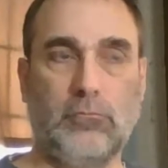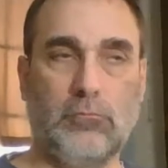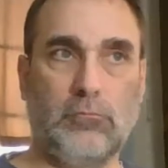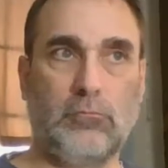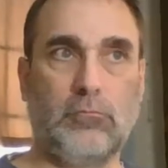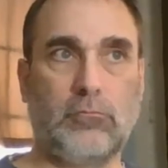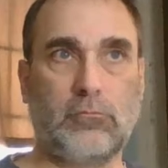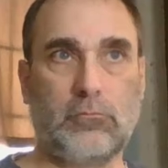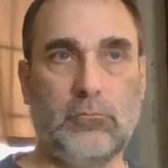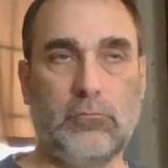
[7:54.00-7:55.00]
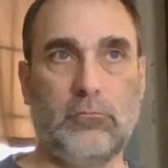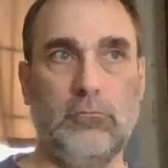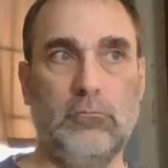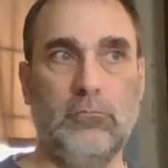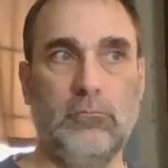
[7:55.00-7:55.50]

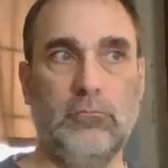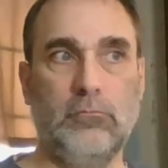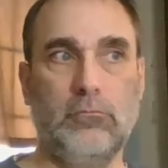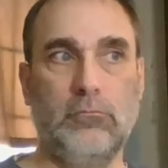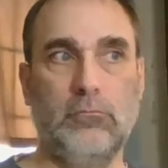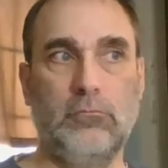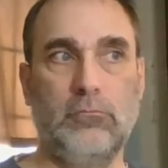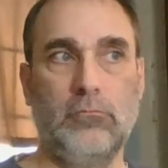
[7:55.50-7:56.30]
Nobody speaks.